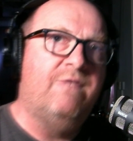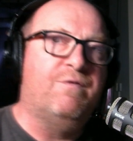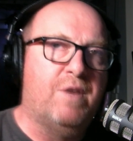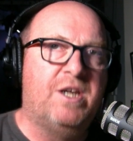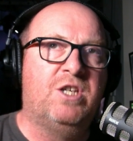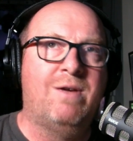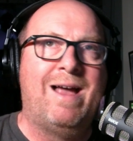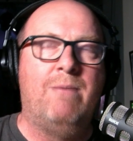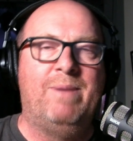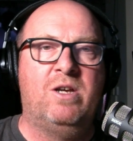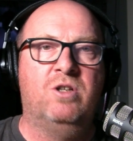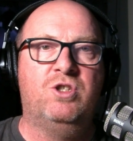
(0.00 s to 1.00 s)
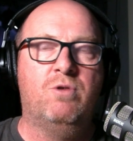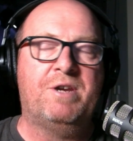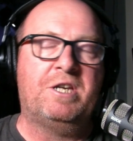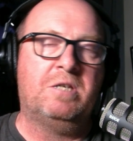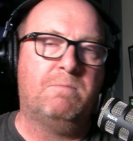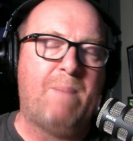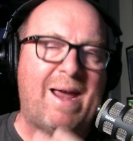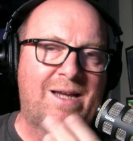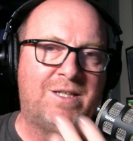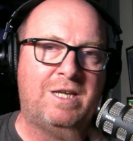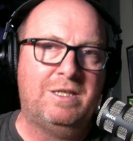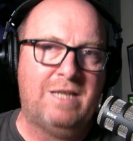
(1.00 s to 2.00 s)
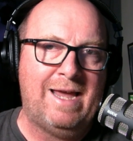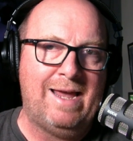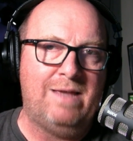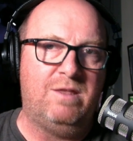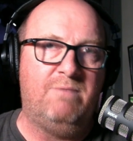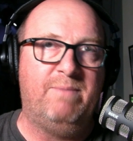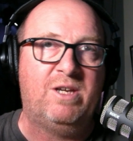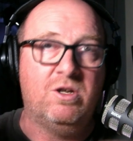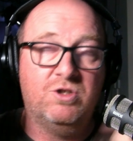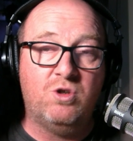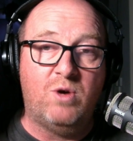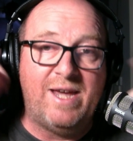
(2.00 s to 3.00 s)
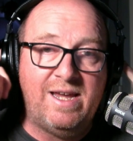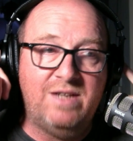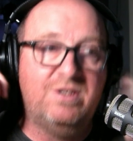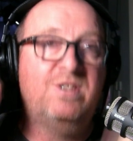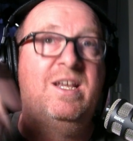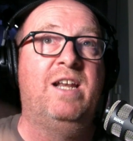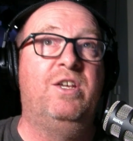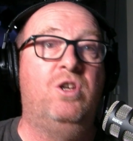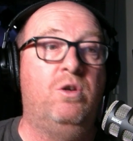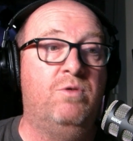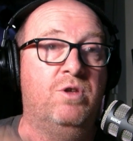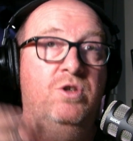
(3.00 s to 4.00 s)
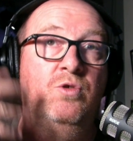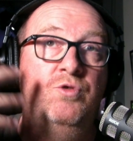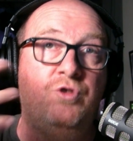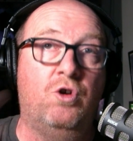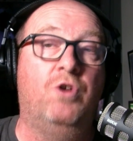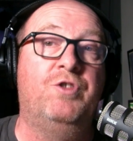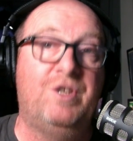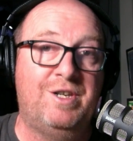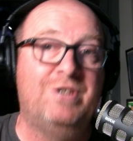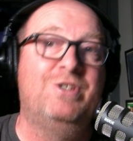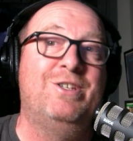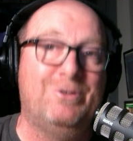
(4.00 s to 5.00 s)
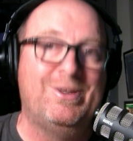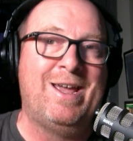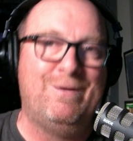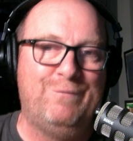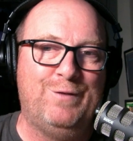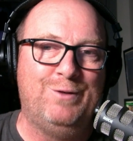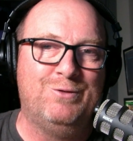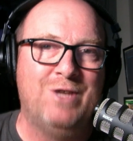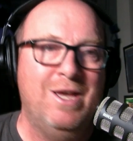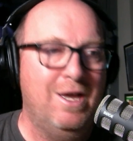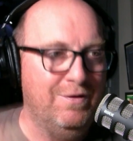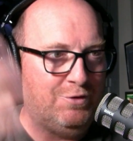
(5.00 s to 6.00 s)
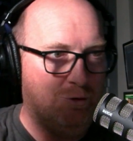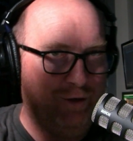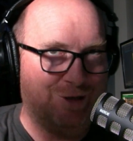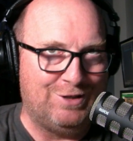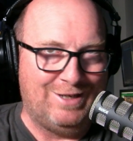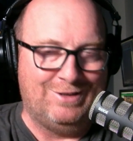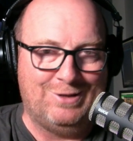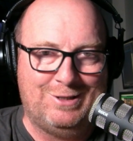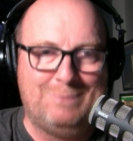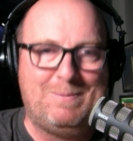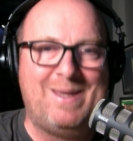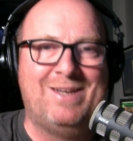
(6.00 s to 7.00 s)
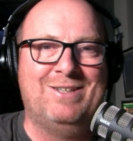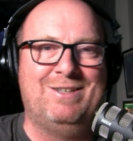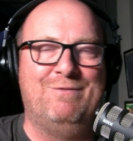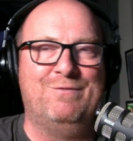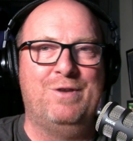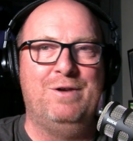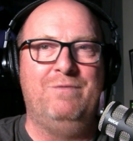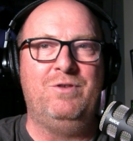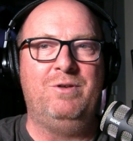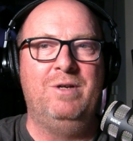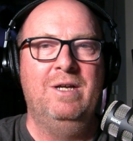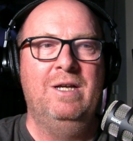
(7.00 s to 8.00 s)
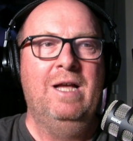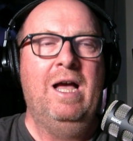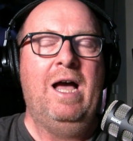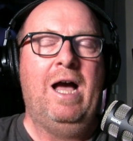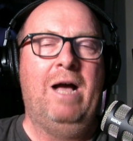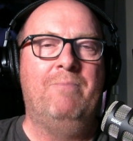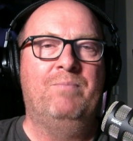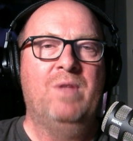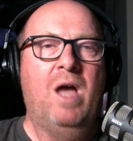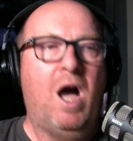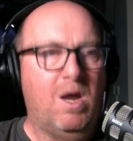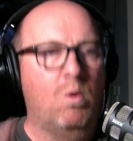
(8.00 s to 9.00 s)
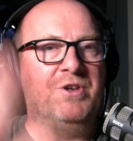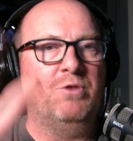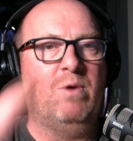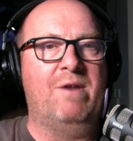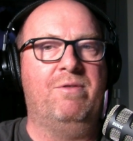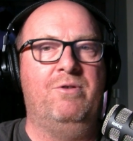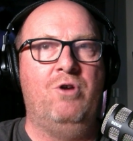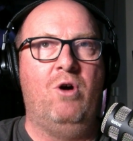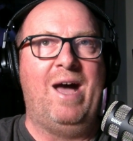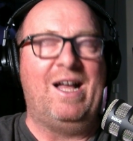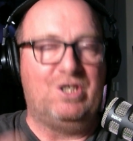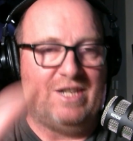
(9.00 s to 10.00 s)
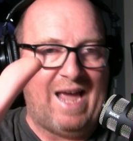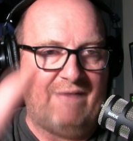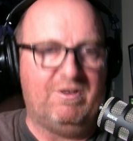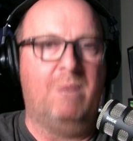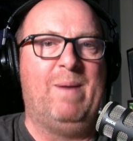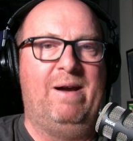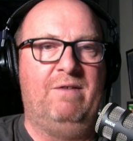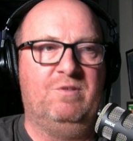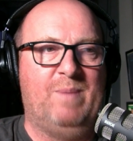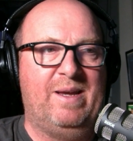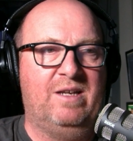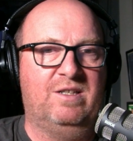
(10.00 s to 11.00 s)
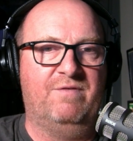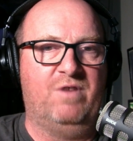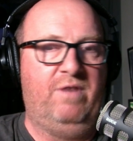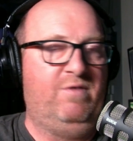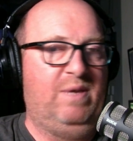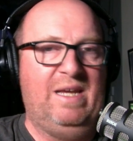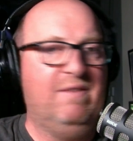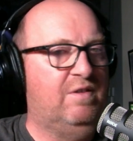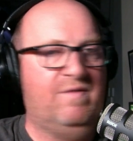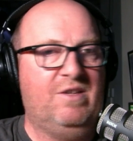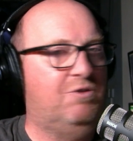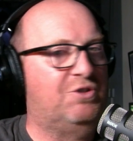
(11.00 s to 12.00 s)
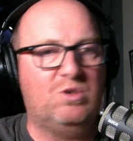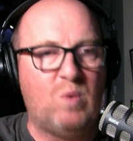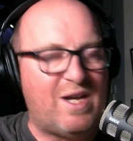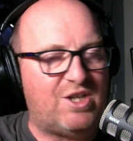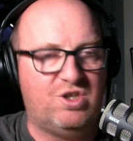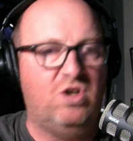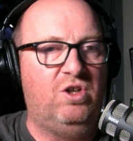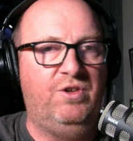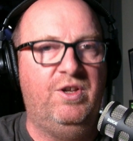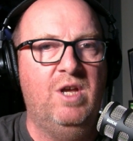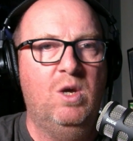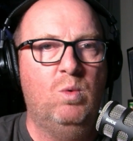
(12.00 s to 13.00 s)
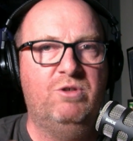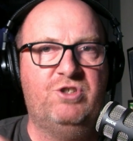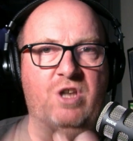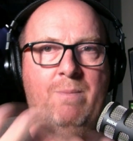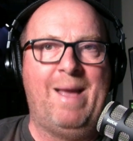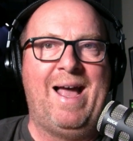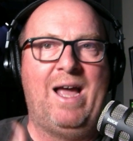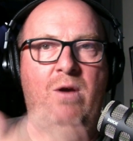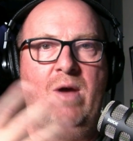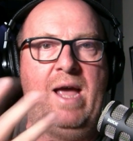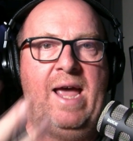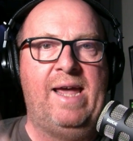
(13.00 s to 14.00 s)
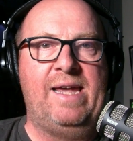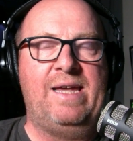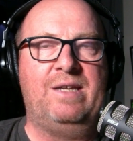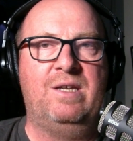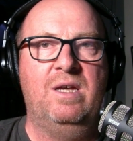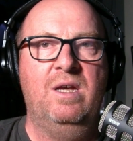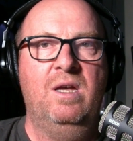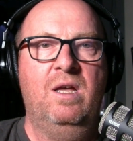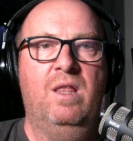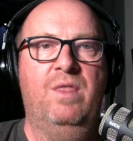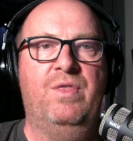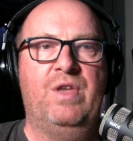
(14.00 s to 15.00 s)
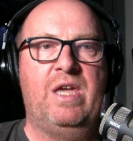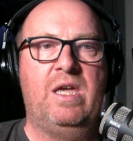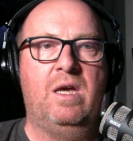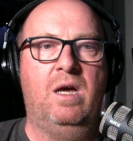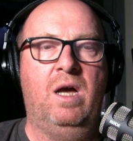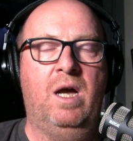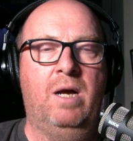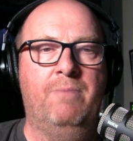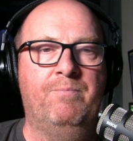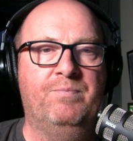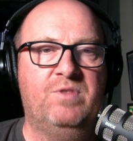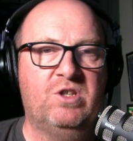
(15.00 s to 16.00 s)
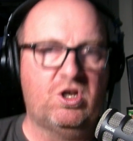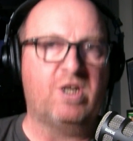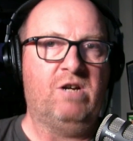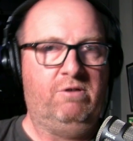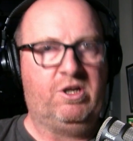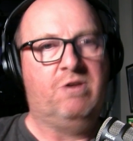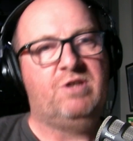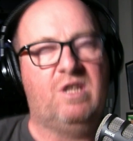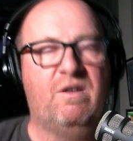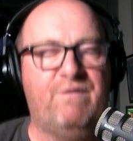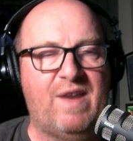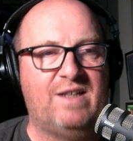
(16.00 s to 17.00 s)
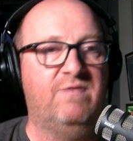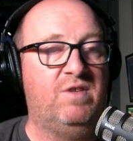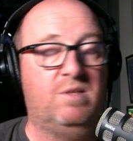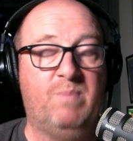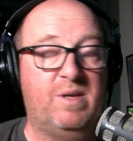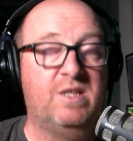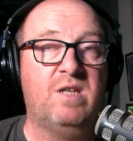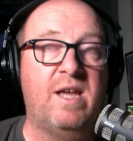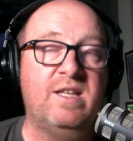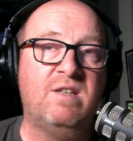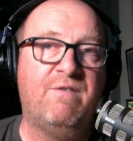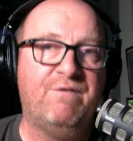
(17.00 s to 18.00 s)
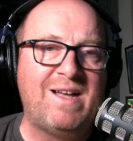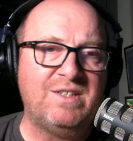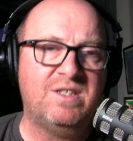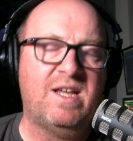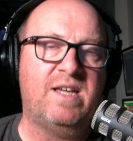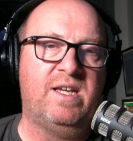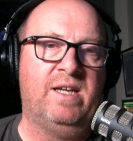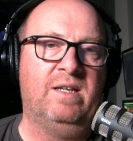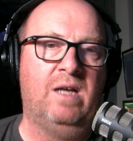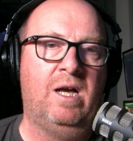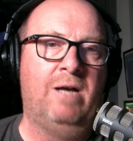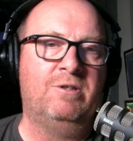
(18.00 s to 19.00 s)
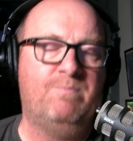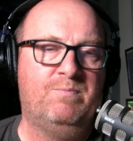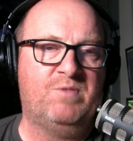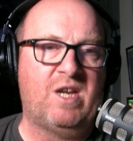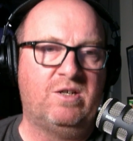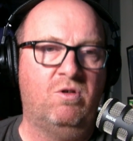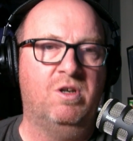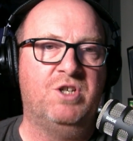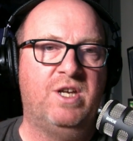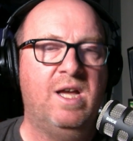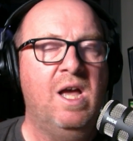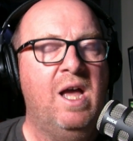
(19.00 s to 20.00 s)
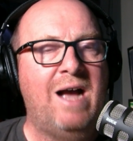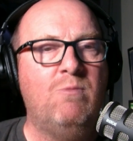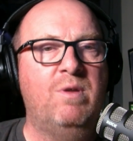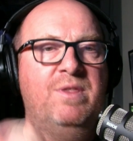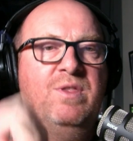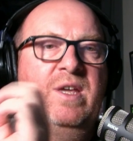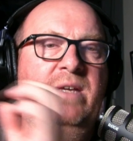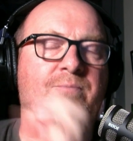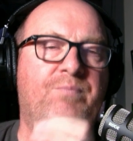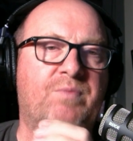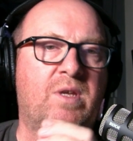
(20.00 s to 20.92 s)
freaks you out because you're expecting to hear them because your ears are telling you that you're not listening on headphones, that you're listening to the speakers in front of you. Um, I wonder whether or not actually having a pair of speakers in front of you, even if they're not switched on, will somehow aid the um, the psychoacoustic effect of this. But it's it's a fascinating uh, technology. And one thing